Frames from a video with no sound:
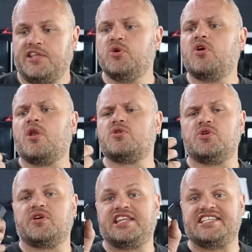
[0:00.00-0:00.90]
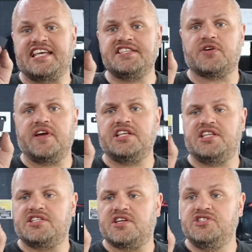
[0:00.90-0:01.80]
I took a closer look at the sensor, and it
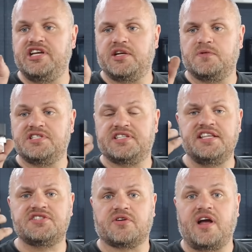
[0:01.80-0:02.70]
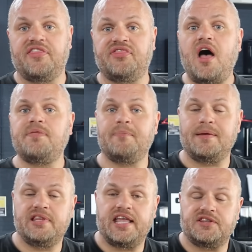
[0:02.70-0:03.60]
is a genuine sensor. I thought
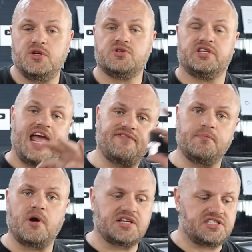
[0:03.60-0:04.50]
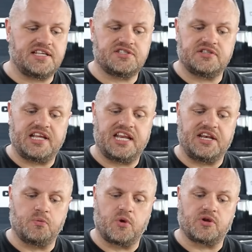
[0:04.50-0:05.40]
maybe they had used an aftermarket sensor that
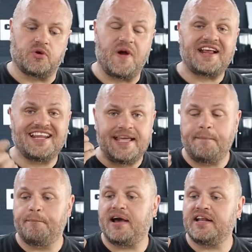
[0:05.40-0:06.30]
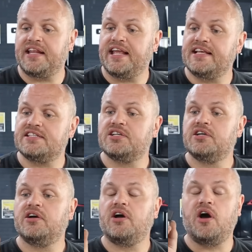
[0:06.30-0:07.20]
didn't work correctly, but it is
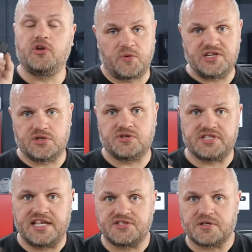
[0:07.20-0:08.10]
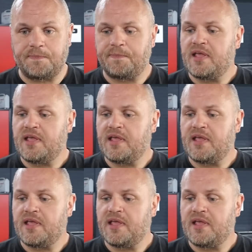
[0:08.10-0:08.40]
an original sensor.